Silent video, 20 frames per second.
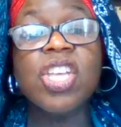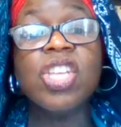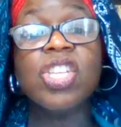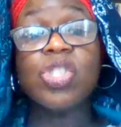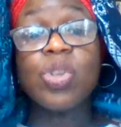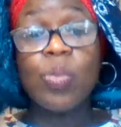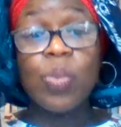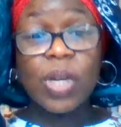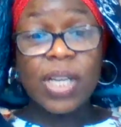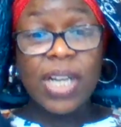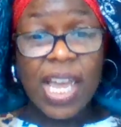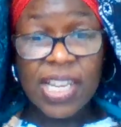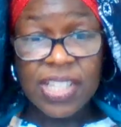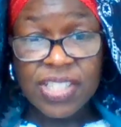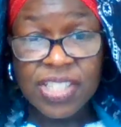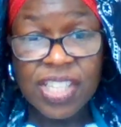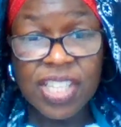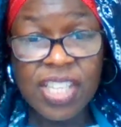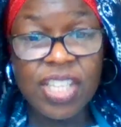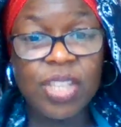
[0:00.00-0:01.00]
So what I
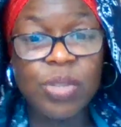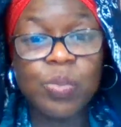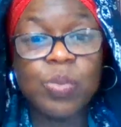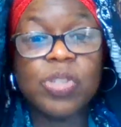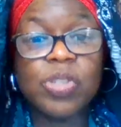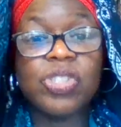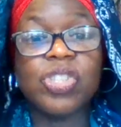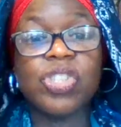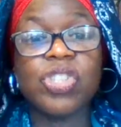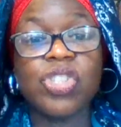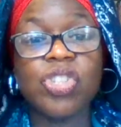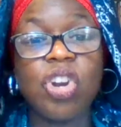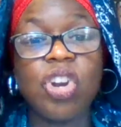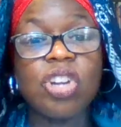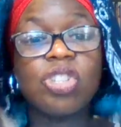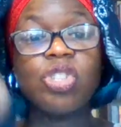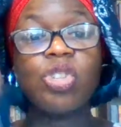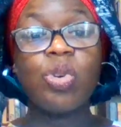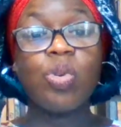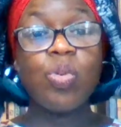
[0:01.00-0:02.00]
did was to
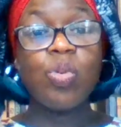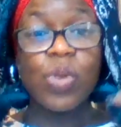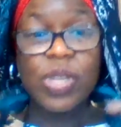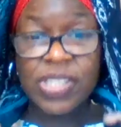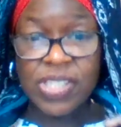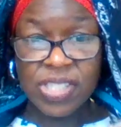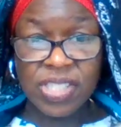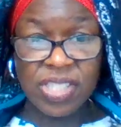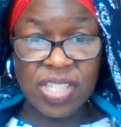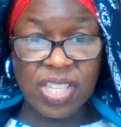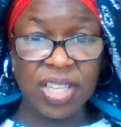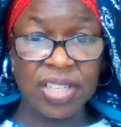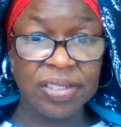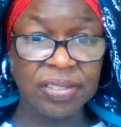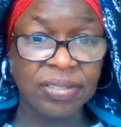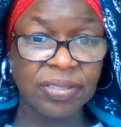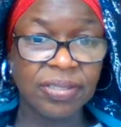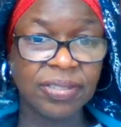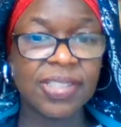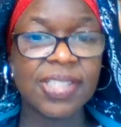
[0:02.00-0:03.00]
start
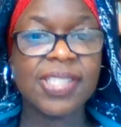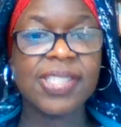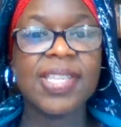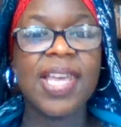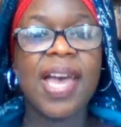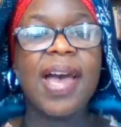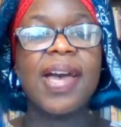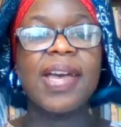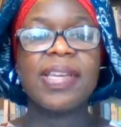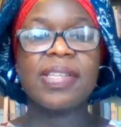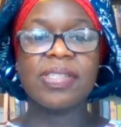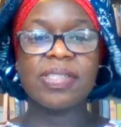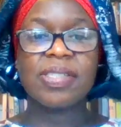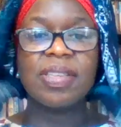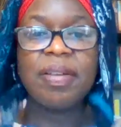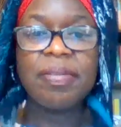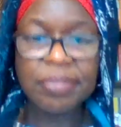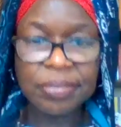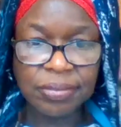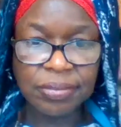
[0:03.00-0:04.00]
twisting the sides
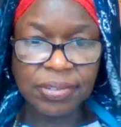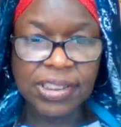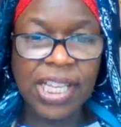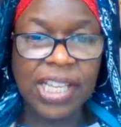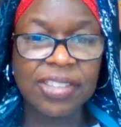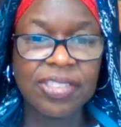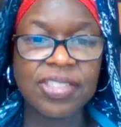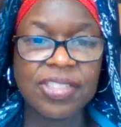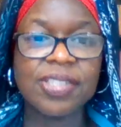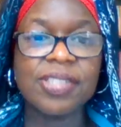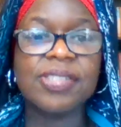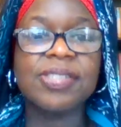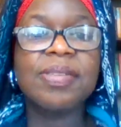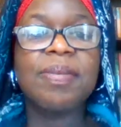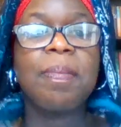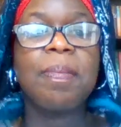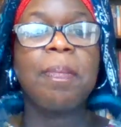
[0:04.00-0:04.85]
like this.